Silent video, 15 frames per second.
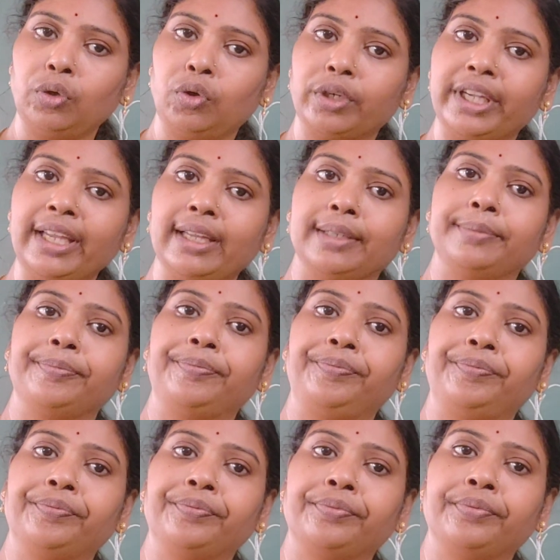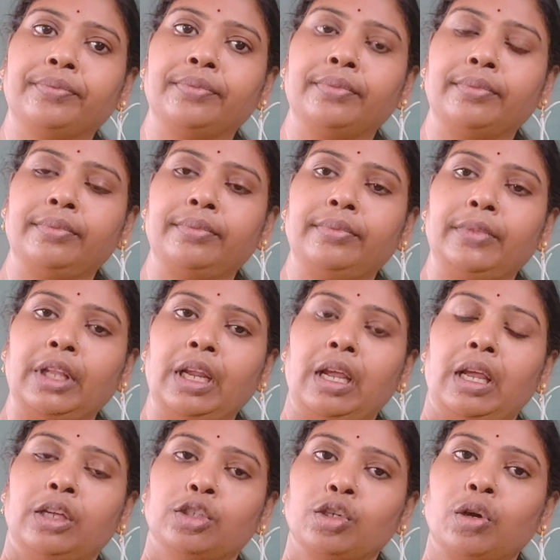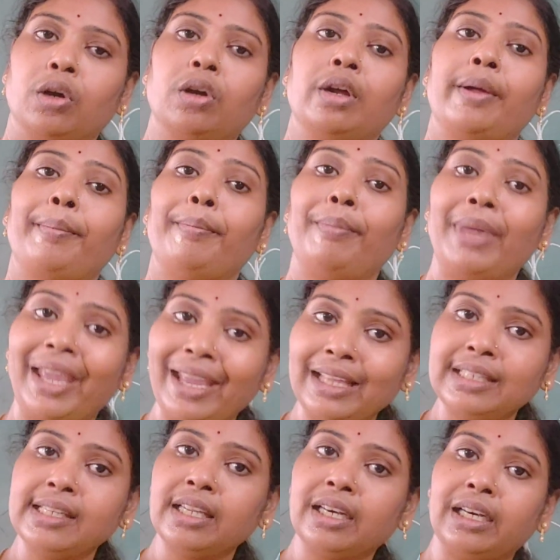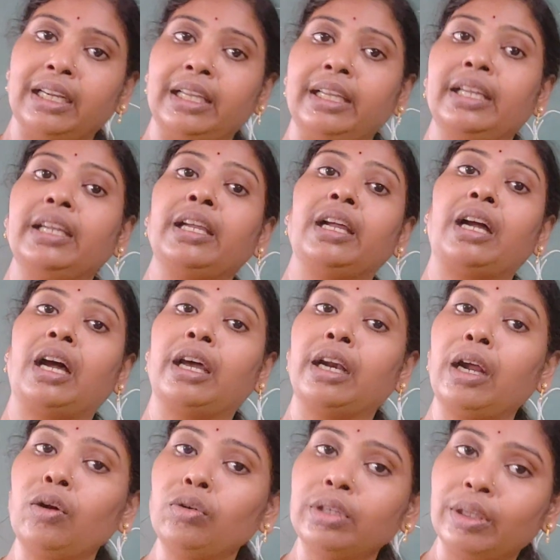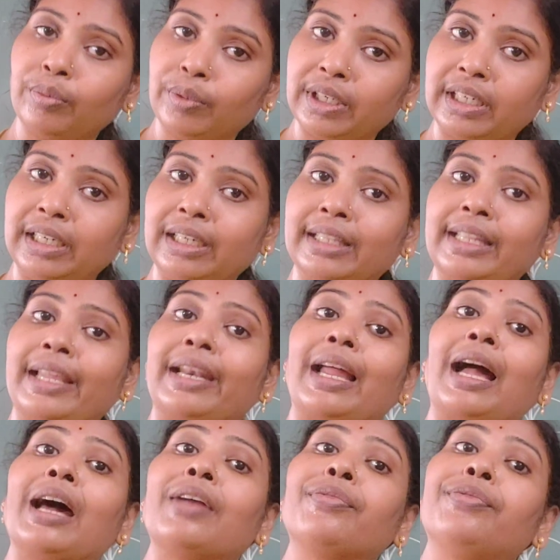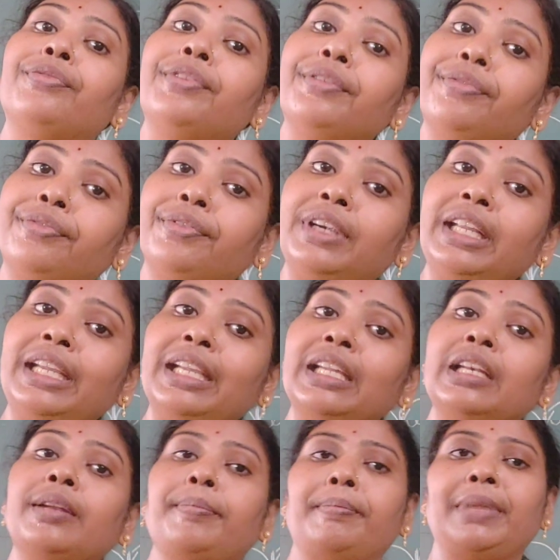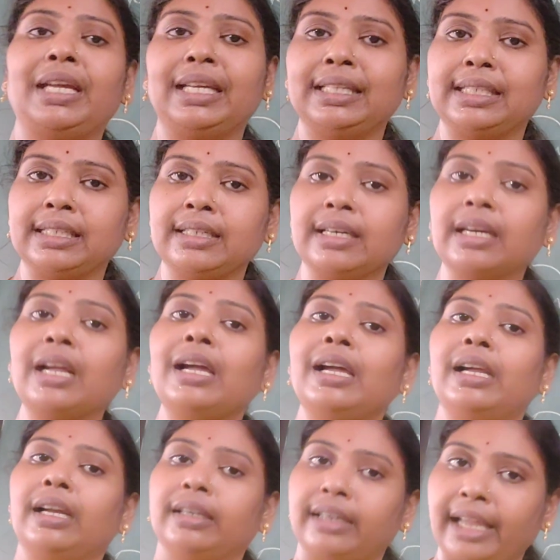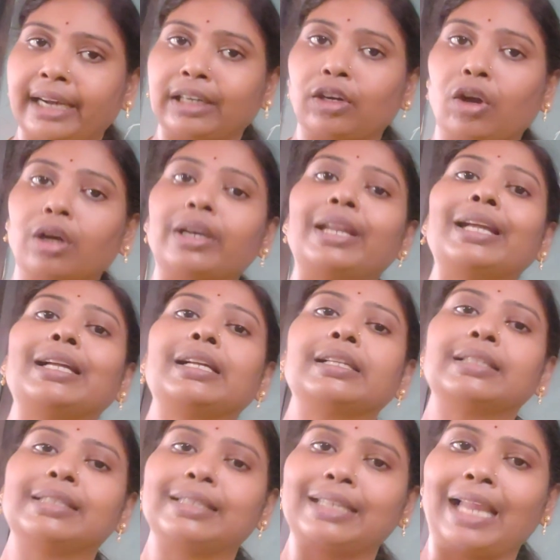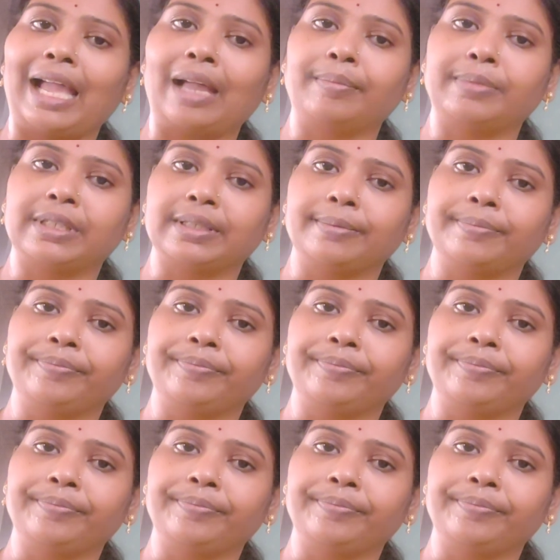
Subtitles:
Okay. So majorly around the world there are 15 major tectonic slabs.